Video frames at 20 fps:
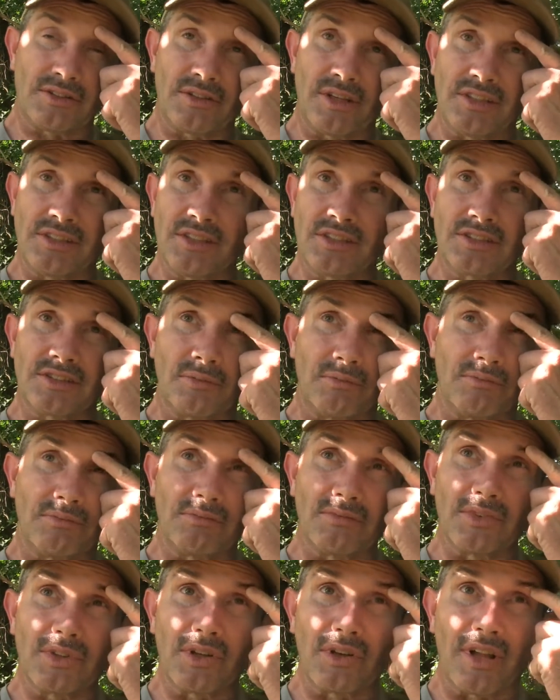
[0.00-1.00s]
So that's just some
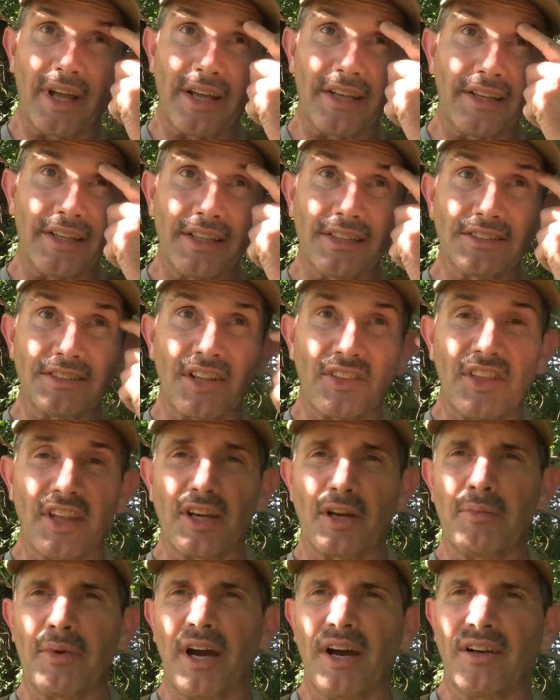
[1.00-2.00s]
little ideas to
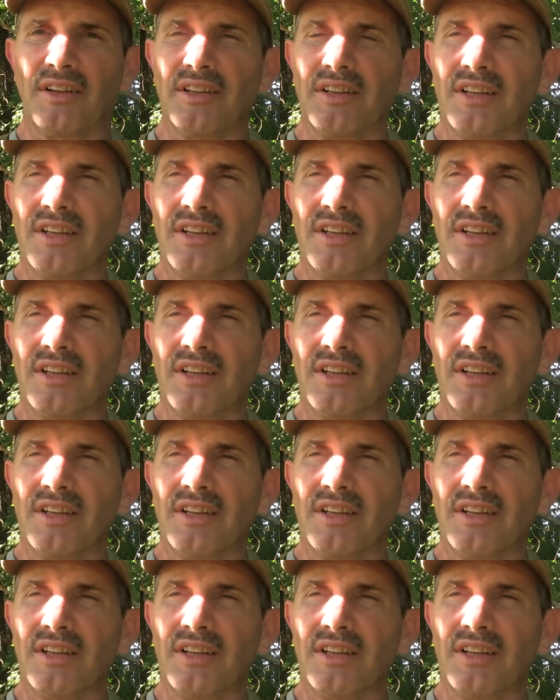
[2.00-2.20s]
think about.